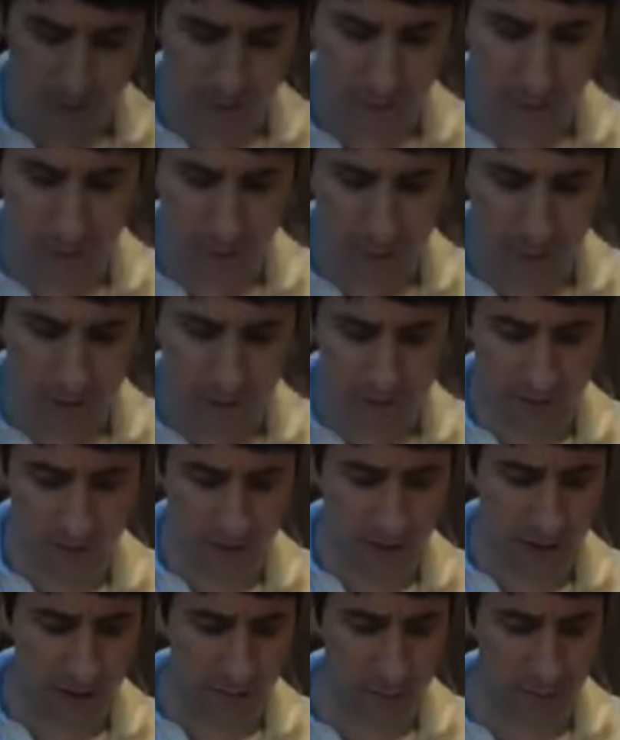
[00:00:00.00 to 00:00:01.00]
because he reaches a
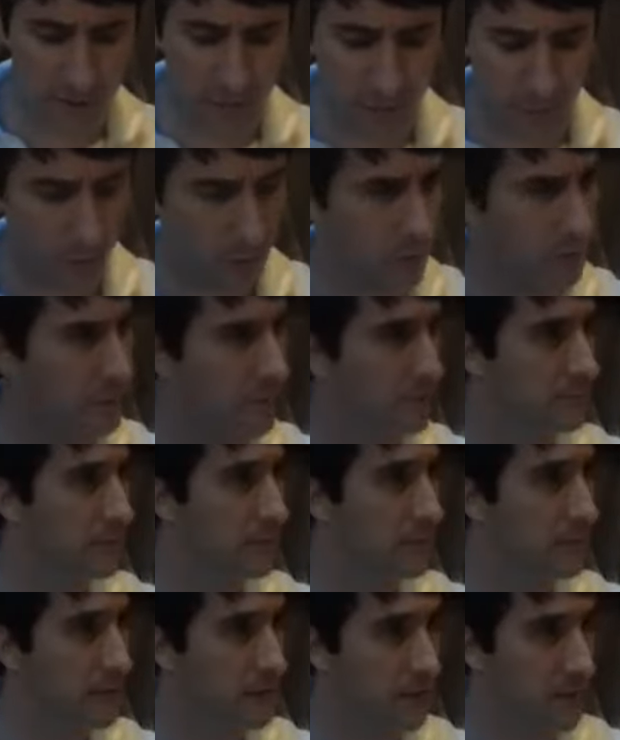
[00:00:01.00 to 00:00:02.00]
lot of people.
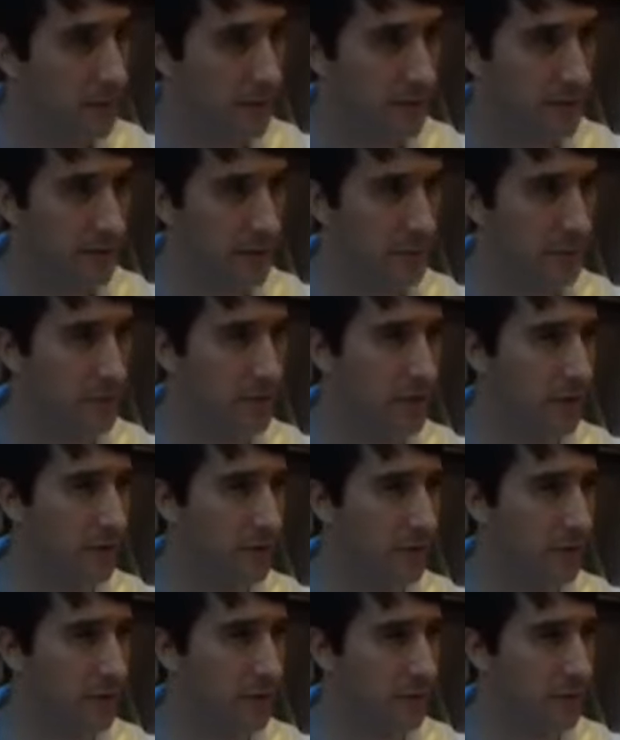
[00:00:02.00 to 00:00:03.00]
His name's
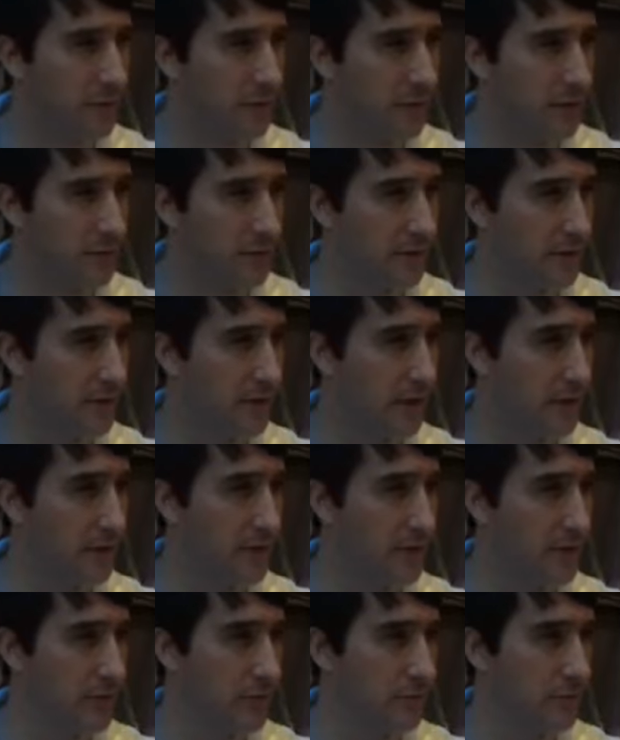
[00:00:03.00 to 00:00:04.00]
Dustin
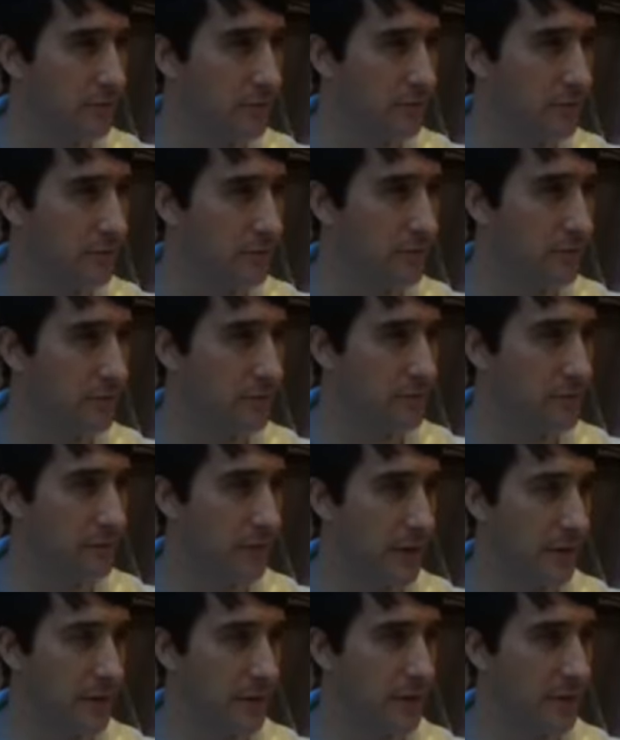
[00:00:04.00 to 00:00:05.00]
Tatro,
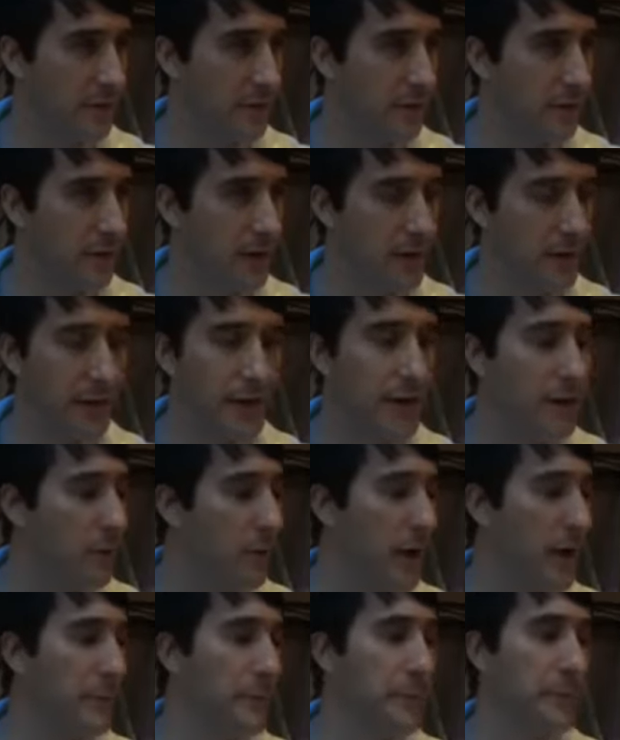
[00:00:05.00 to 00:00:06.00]
I think I said it right.
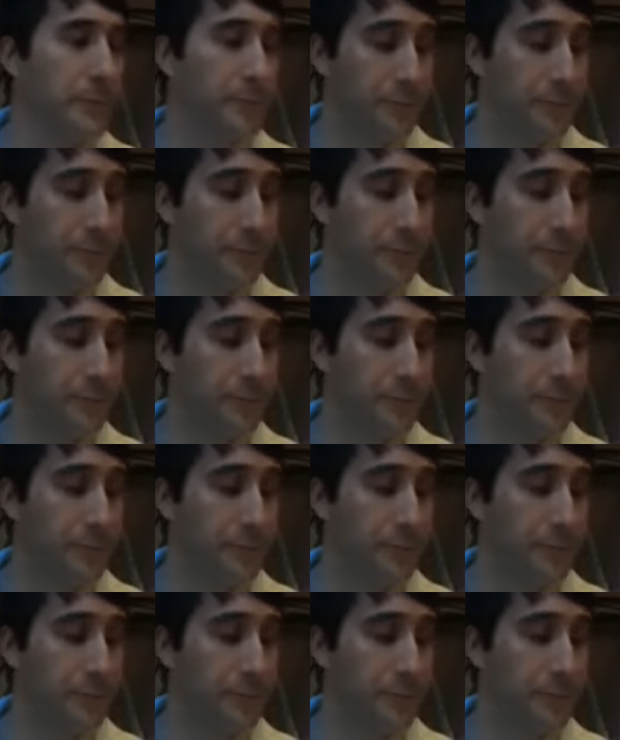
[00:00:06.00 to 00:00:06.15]
Anyway.